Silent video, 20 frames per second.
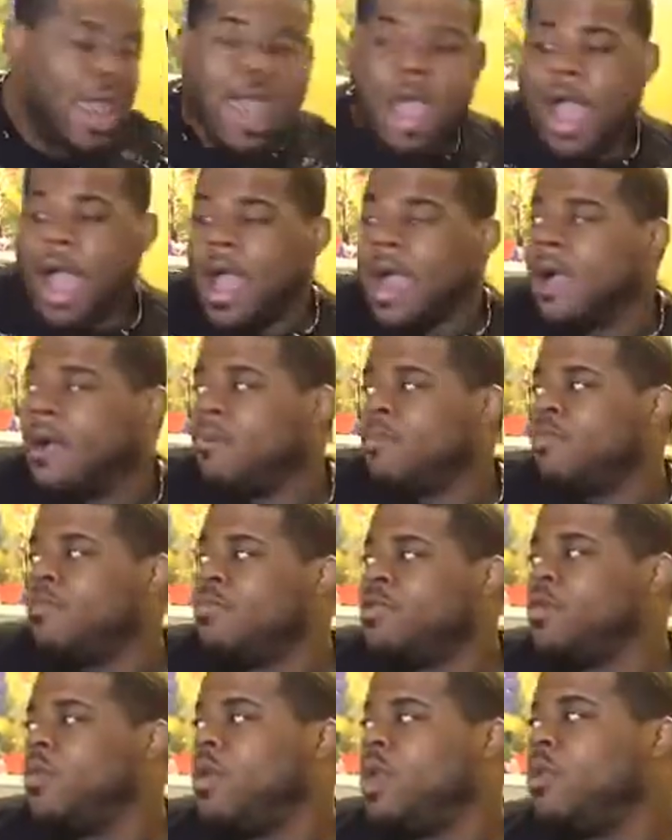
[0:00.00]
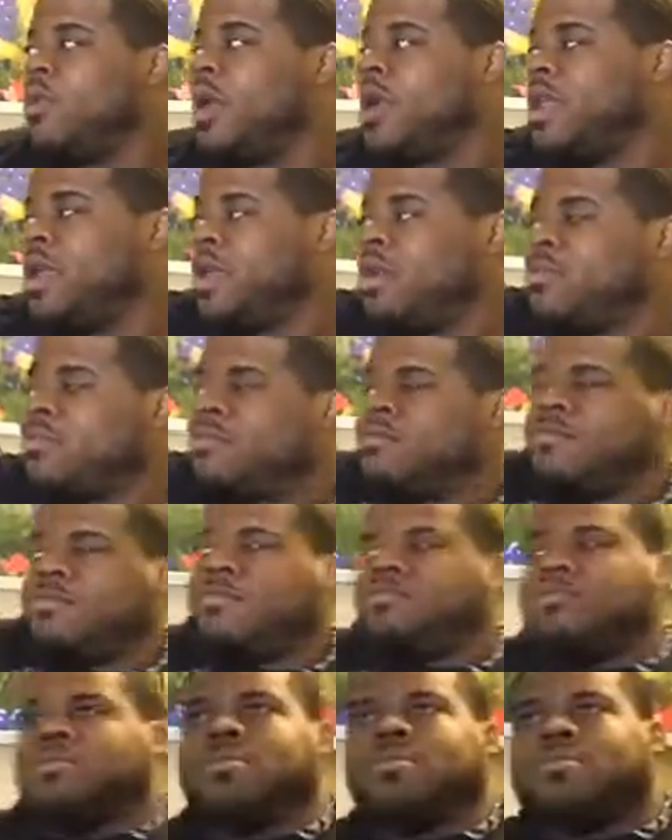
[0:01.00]
I'm 21 in.
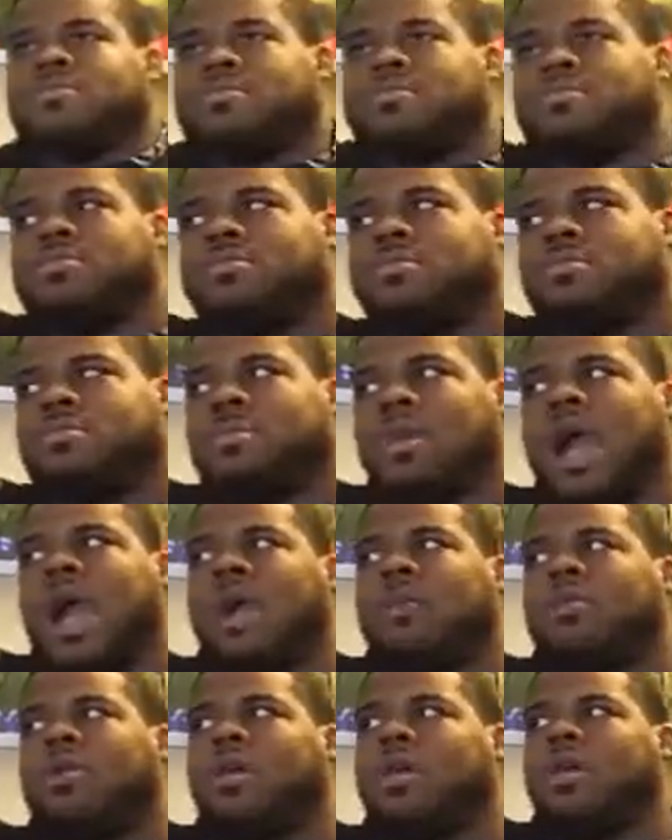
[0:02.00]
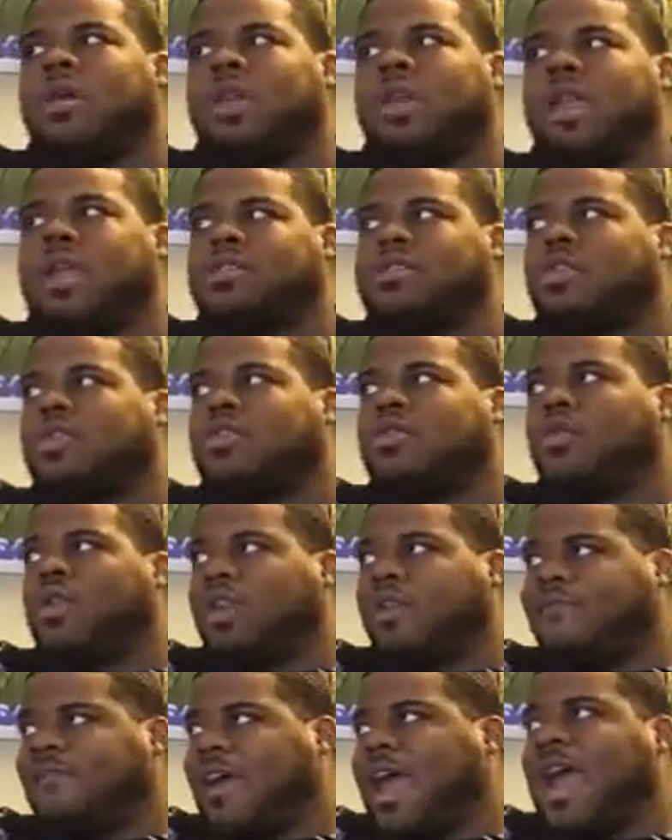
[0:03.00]
I'm gonna get to
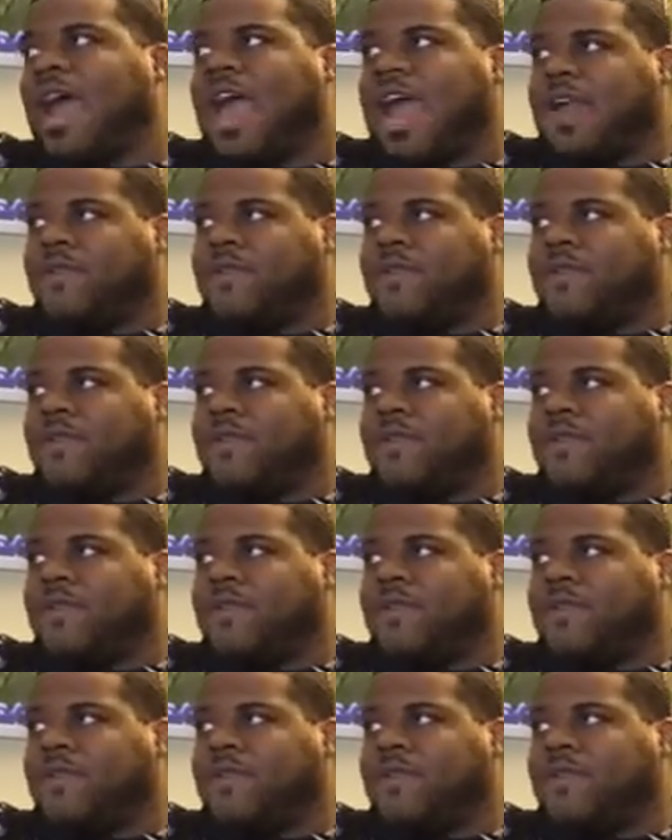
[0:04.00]
25,